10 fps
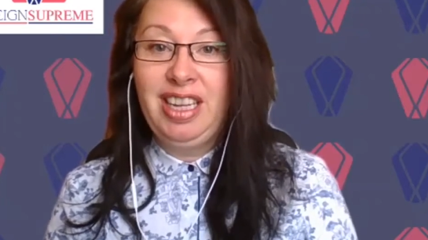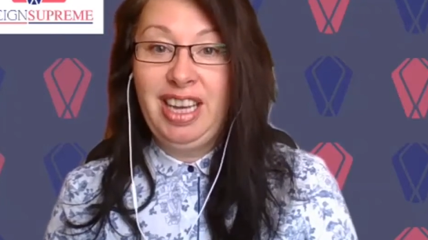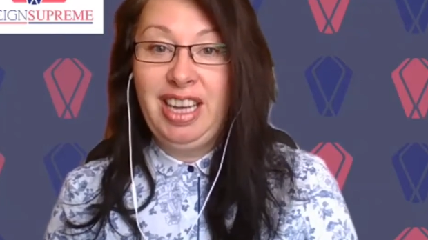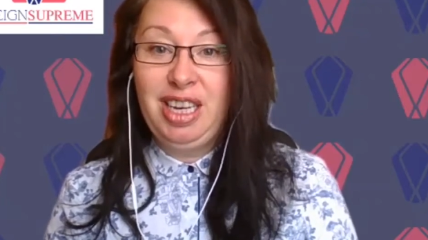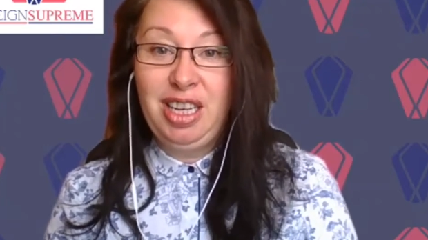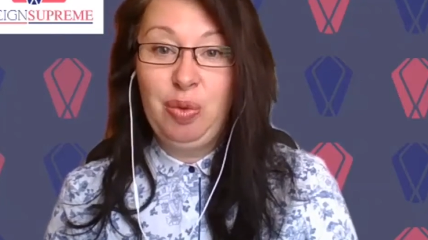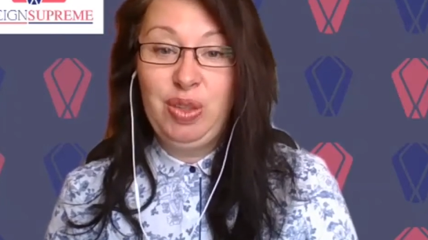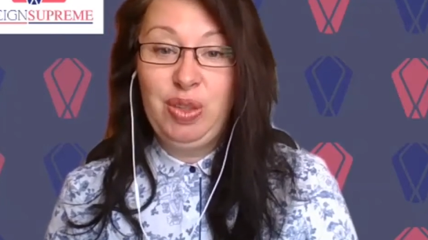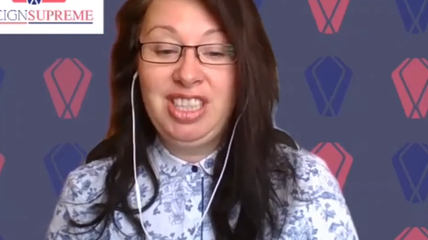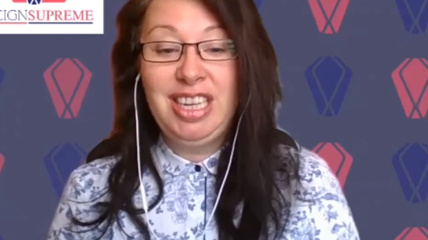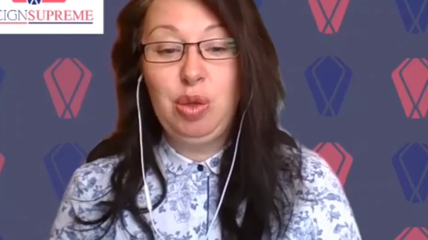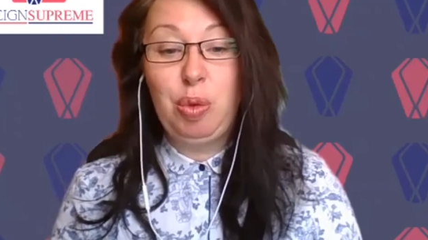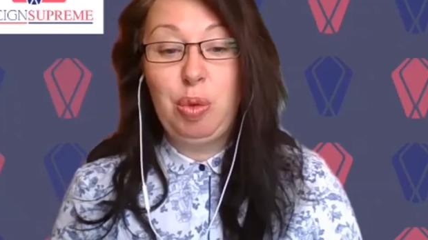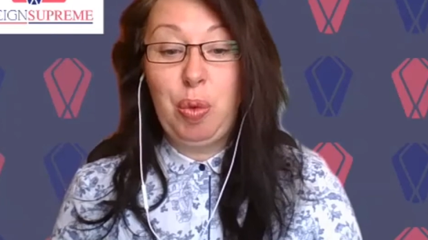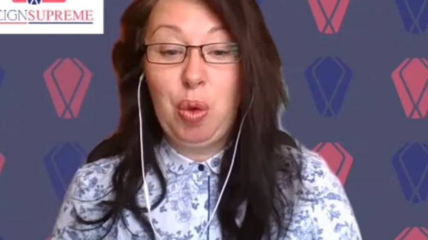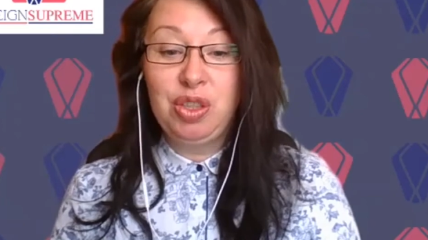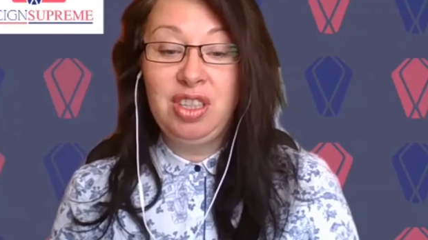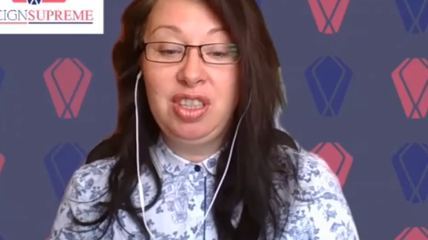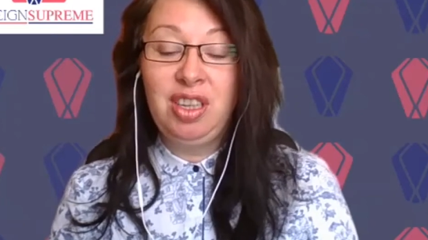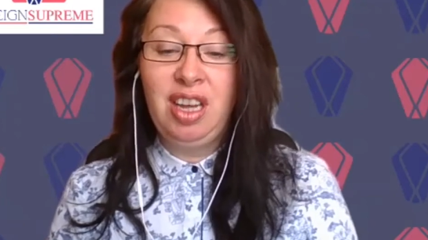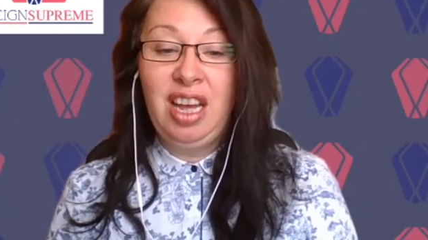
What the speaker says: Then we send out a proposal,